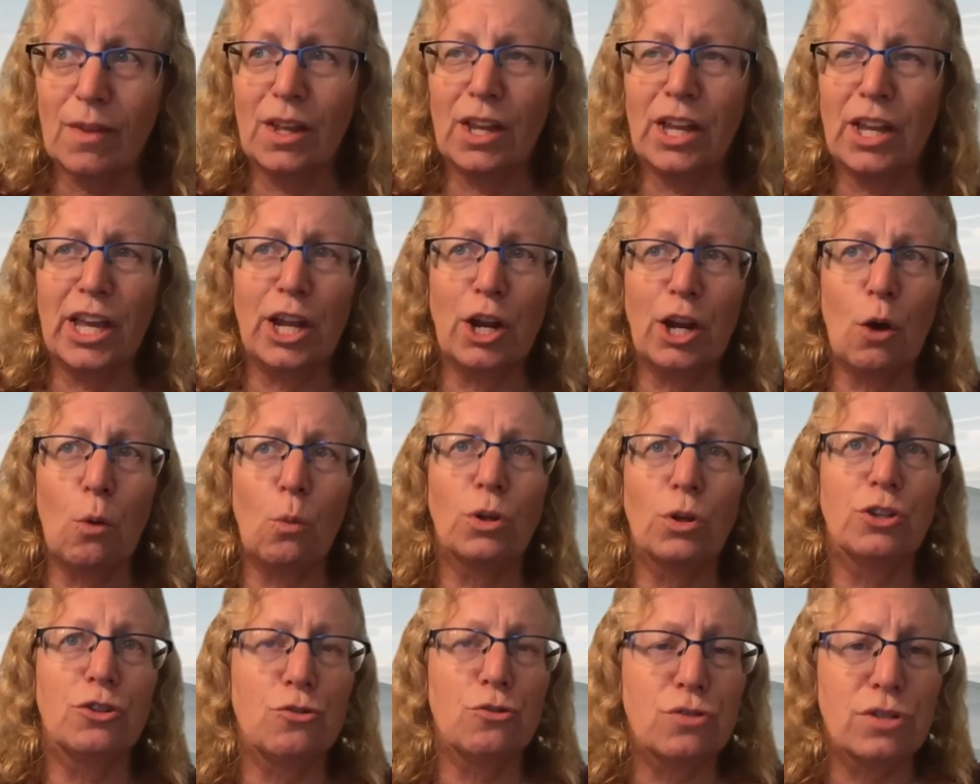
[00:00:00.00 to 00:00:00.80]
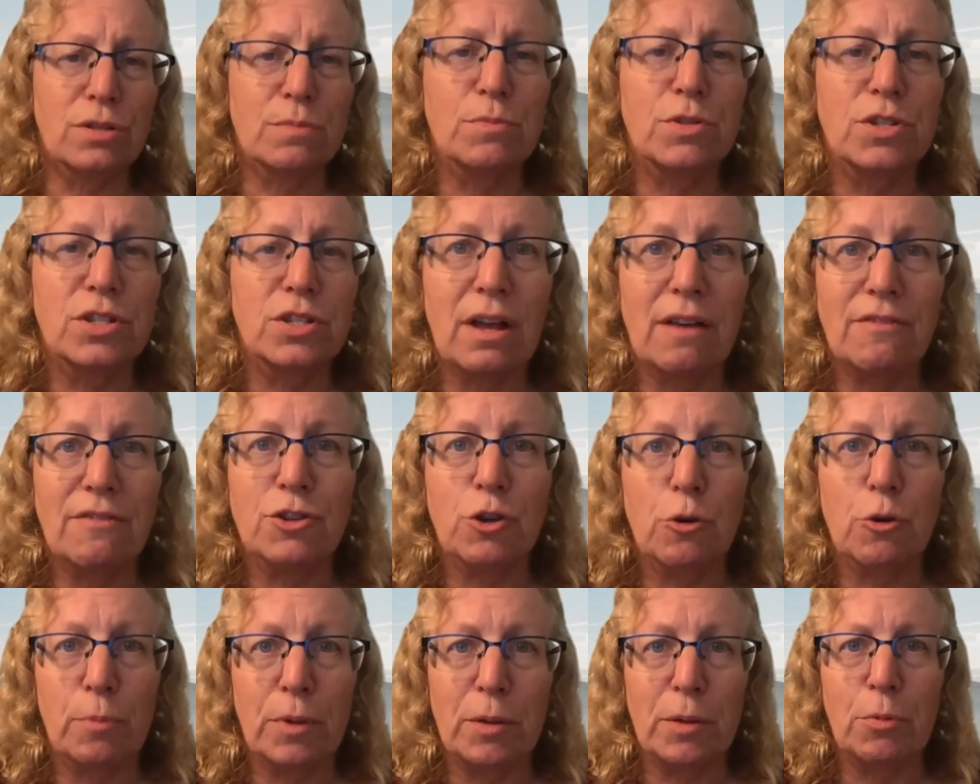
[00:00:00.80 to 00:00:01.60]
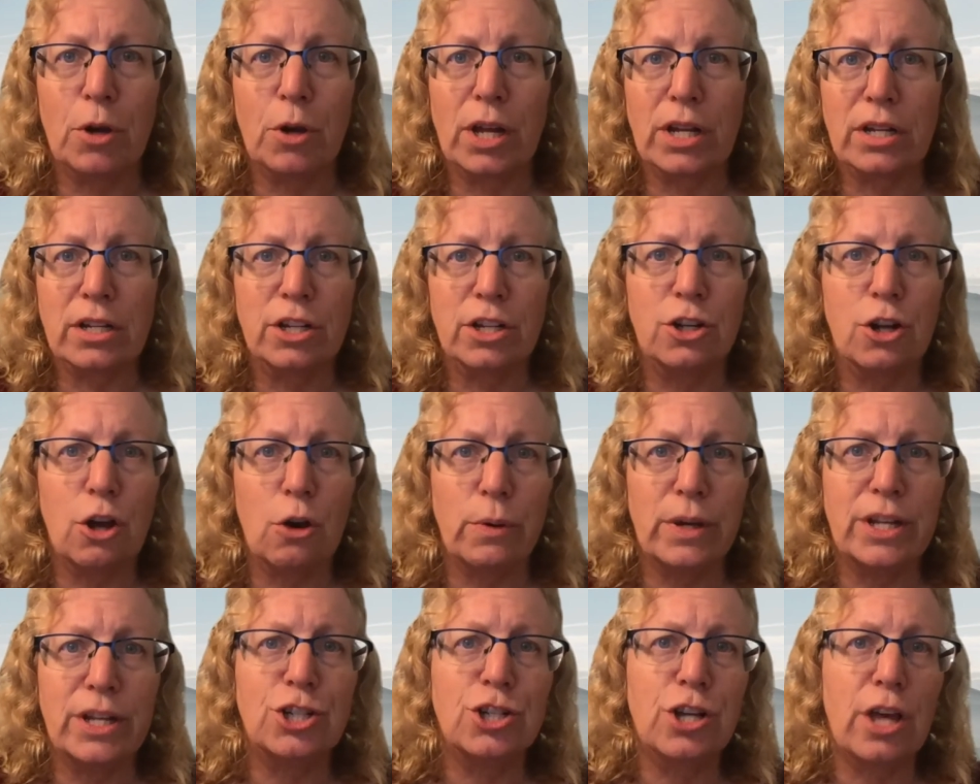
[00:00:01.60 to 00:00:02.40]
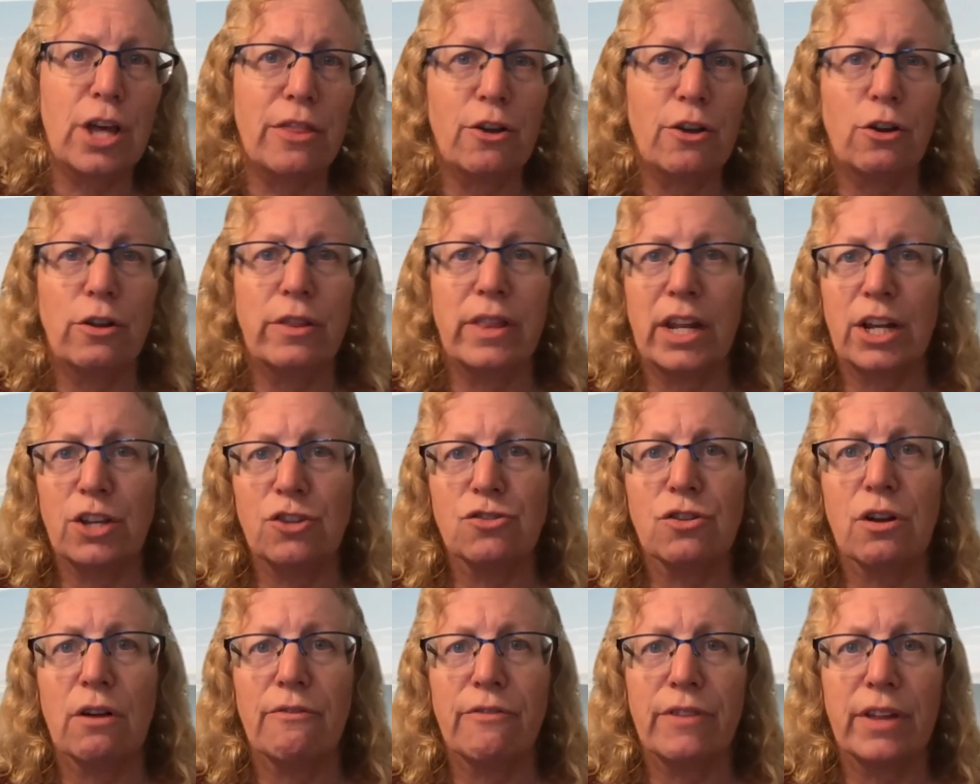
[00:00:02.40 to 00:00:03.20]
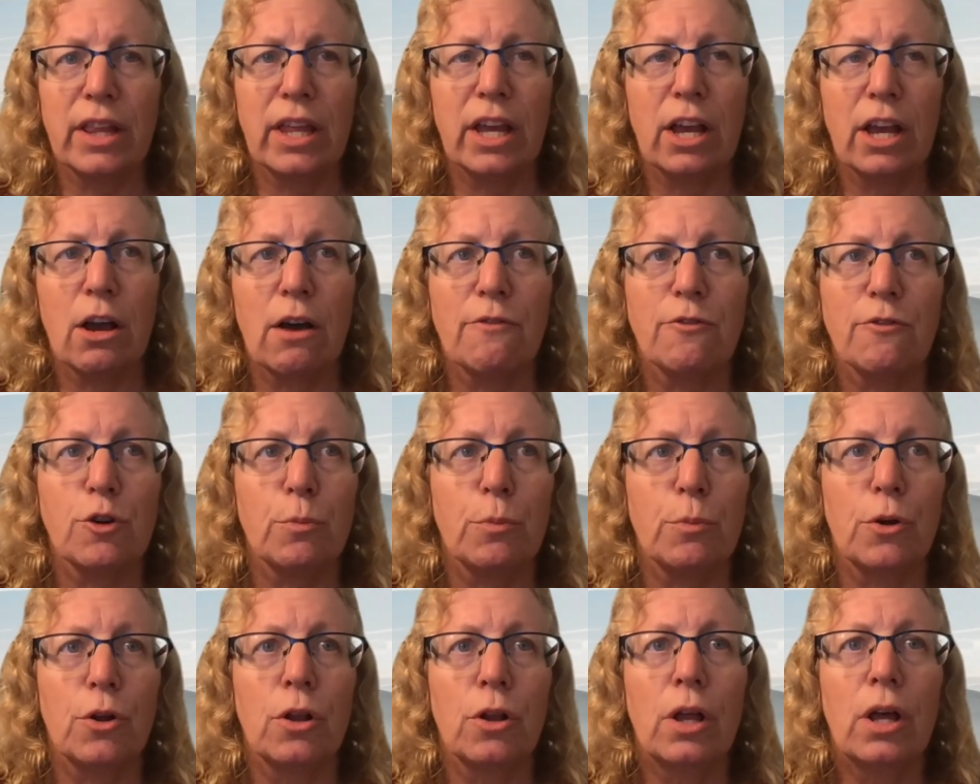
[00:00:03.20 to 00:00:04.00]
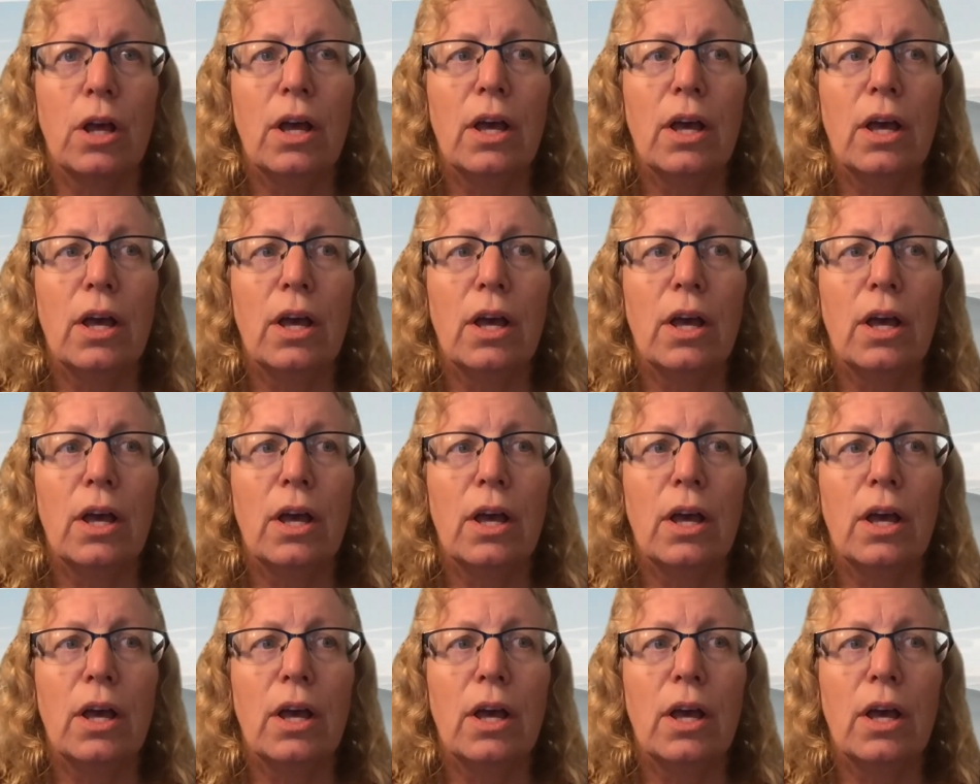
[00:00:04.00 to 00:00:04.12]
We'll do some stuff so people get to know each other, and then you start feeling comfortable.